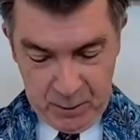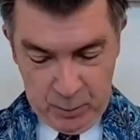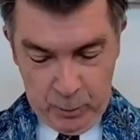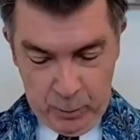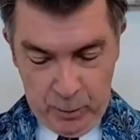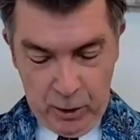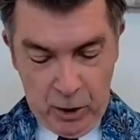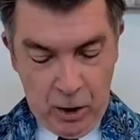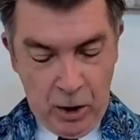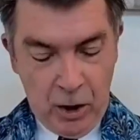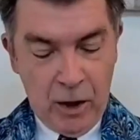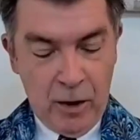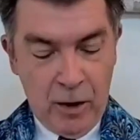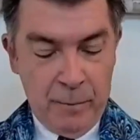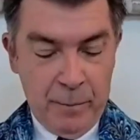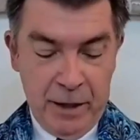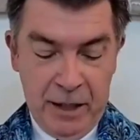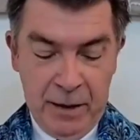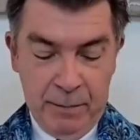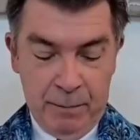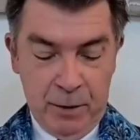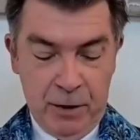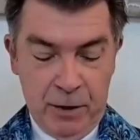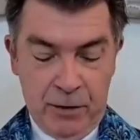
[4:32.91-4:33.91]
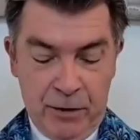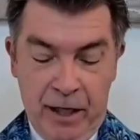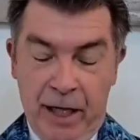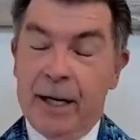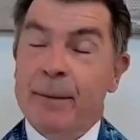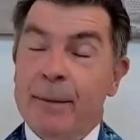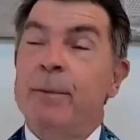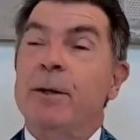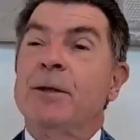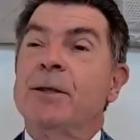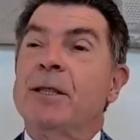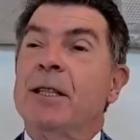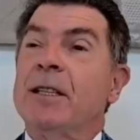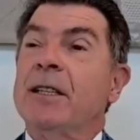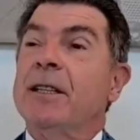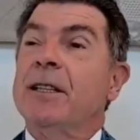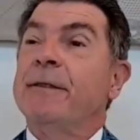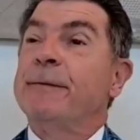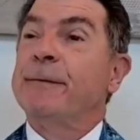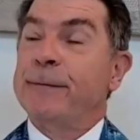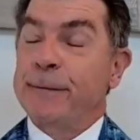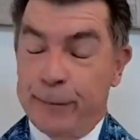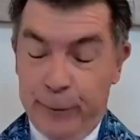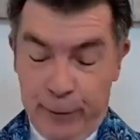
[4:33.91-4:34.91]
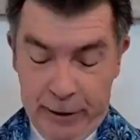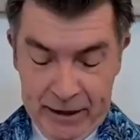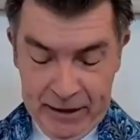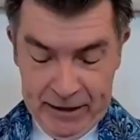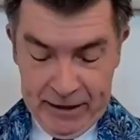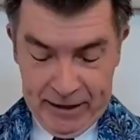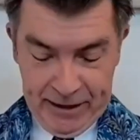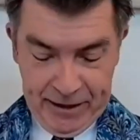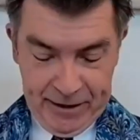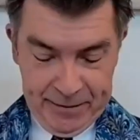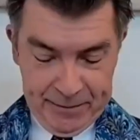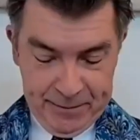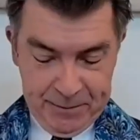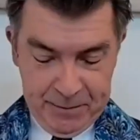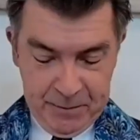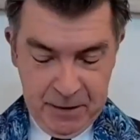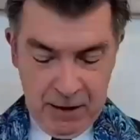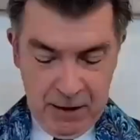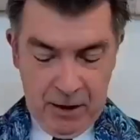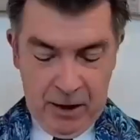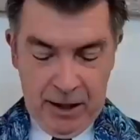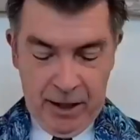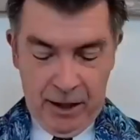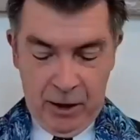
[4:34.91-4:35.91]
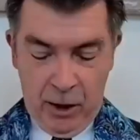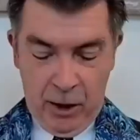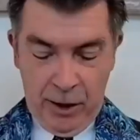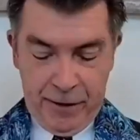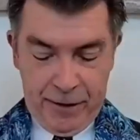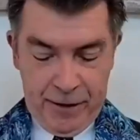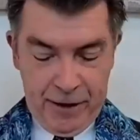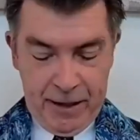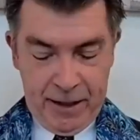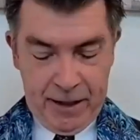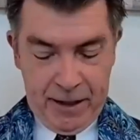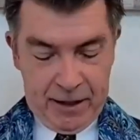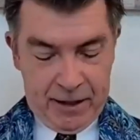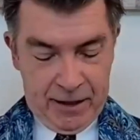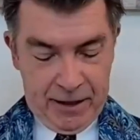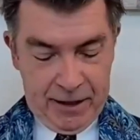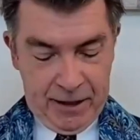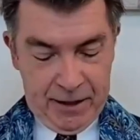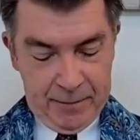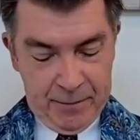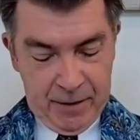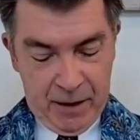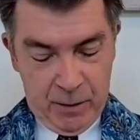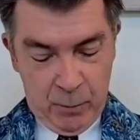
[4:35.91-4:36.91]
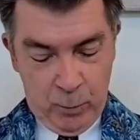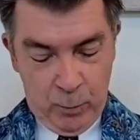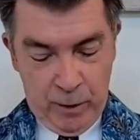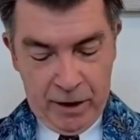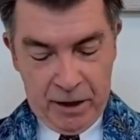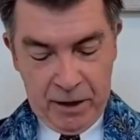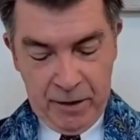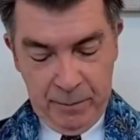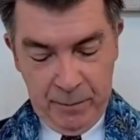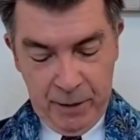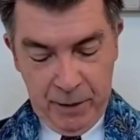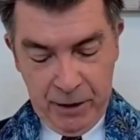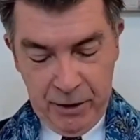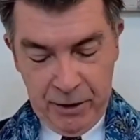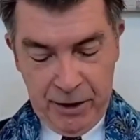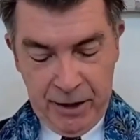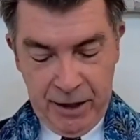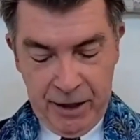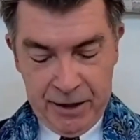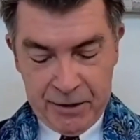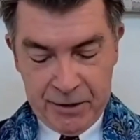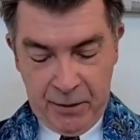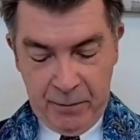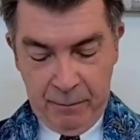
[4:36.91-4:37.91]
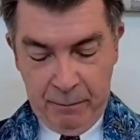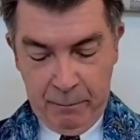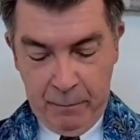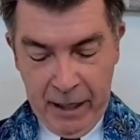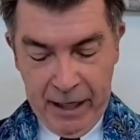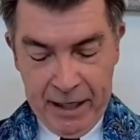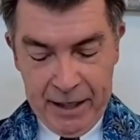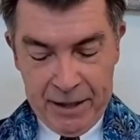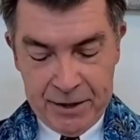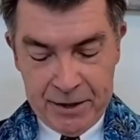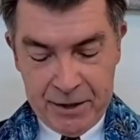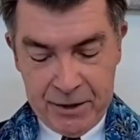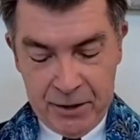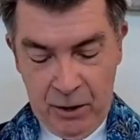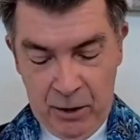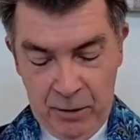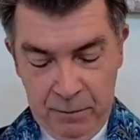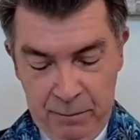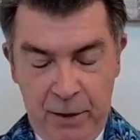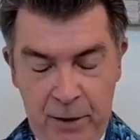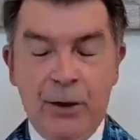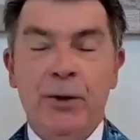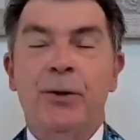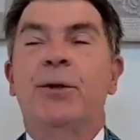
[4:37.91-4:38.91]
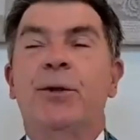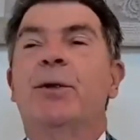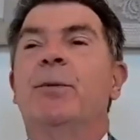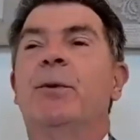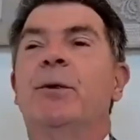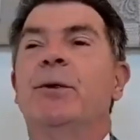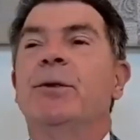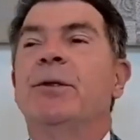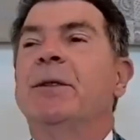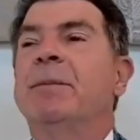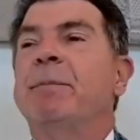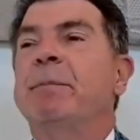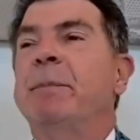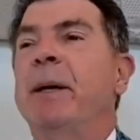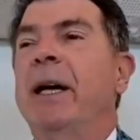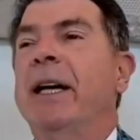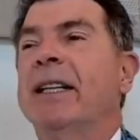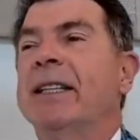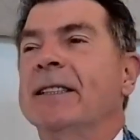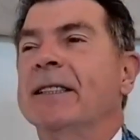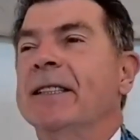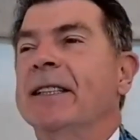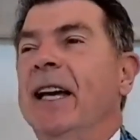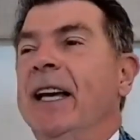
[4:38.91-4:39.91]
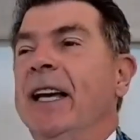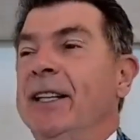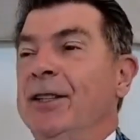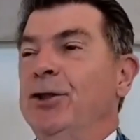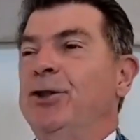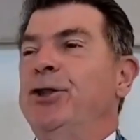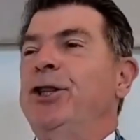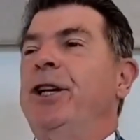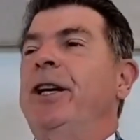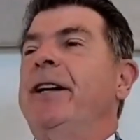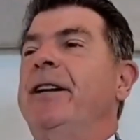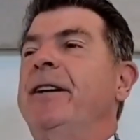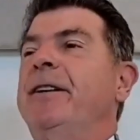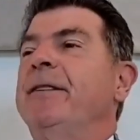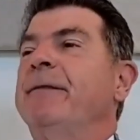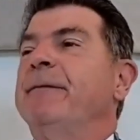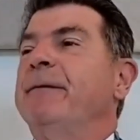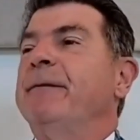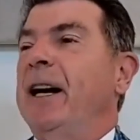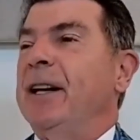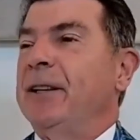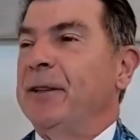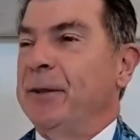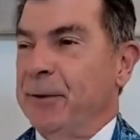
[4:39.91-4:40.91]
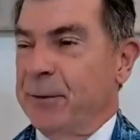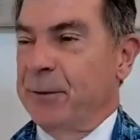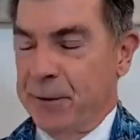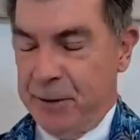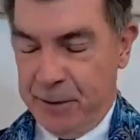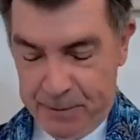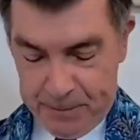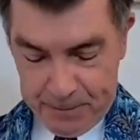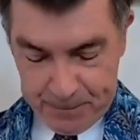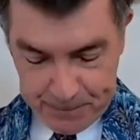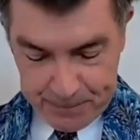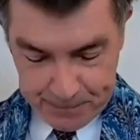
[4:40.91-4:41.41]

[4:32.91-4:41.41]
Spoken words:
where all people are able to live freely and authentically, and where communities are based on mutual respect and shared values.